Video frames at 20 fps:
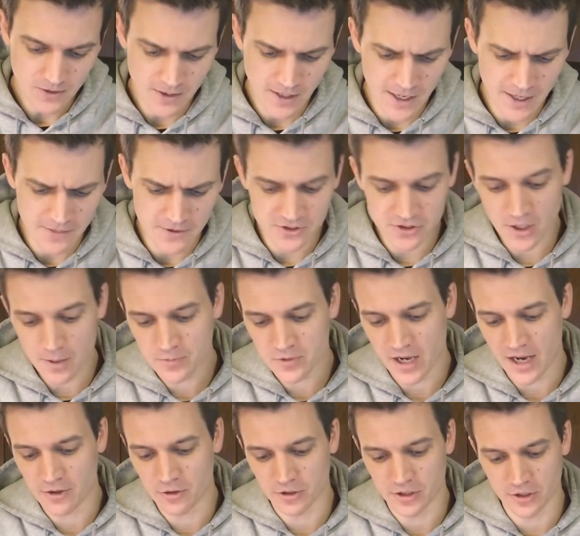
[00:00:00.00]
And the
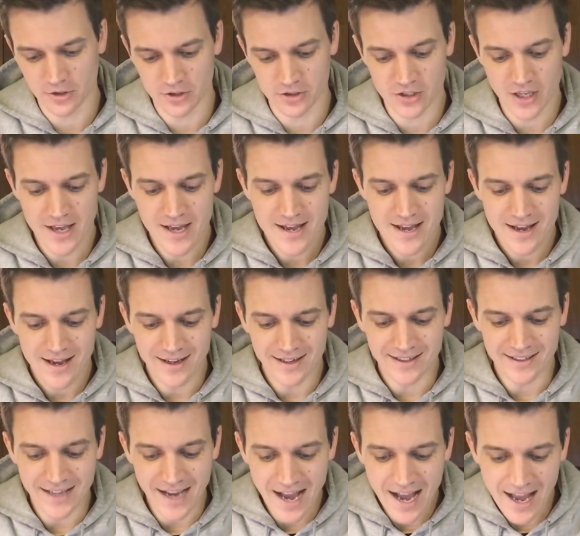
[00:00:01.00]
subtitle here is A
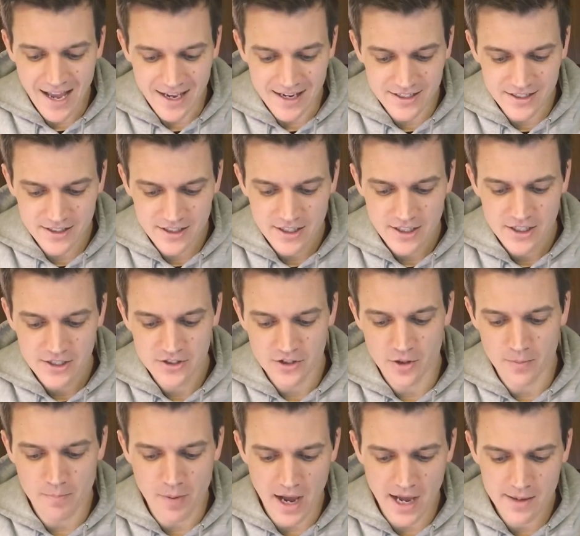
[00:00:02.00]
Guide to the
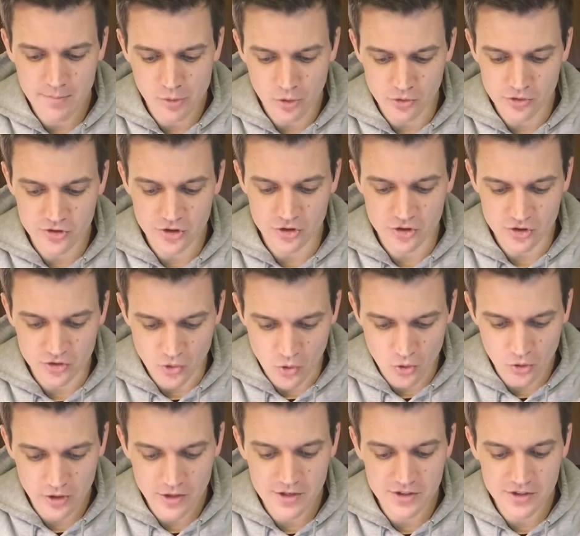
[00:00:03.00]
Bible's Story,